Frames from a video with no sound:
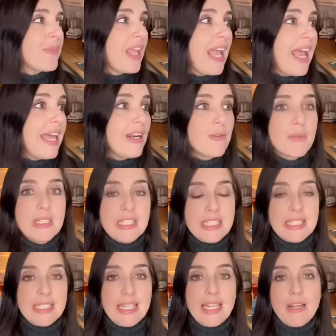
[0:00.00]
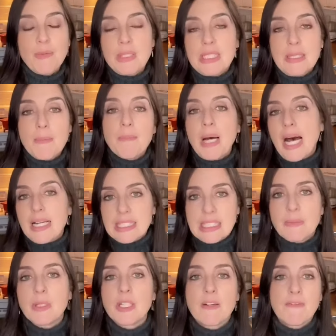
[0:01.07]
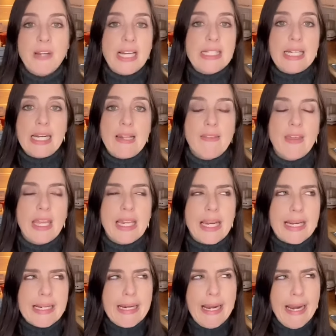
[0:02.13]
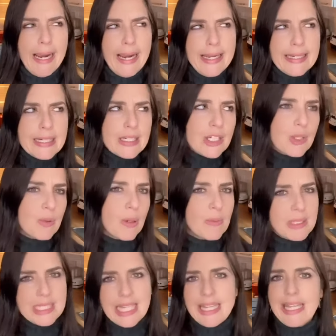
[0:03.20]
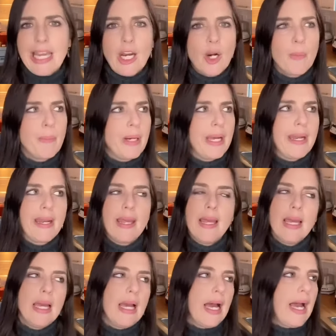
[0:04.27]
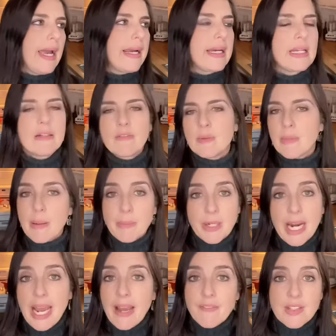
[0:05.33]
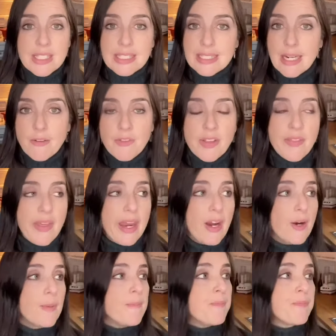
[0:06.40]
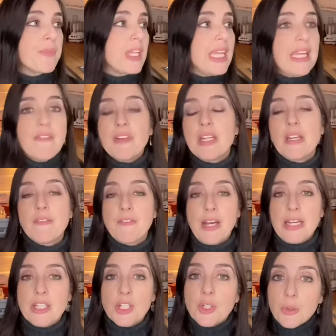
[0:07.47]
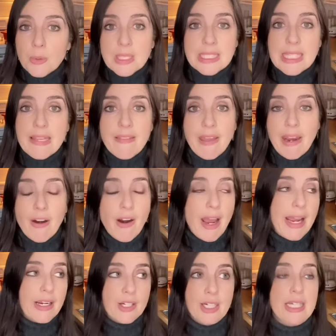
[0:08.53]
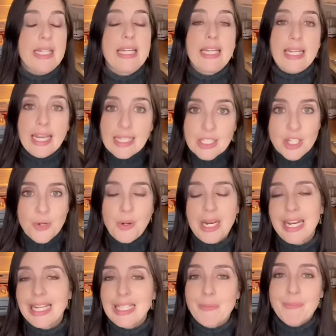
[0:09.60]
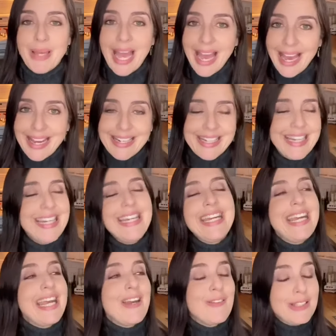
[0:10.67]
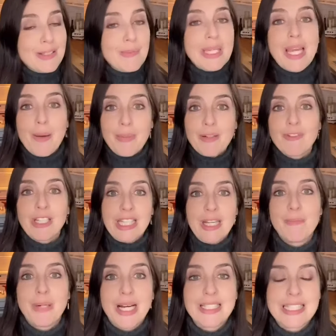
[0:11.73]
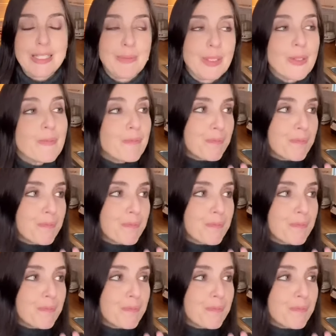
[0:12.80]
and it was impossible to find anything. And I kind of knew what was in there, but I couldn't remember half the stuff in there. Even if I knew it was in there, I couldn't get to it in the back. It was becoming really impossible.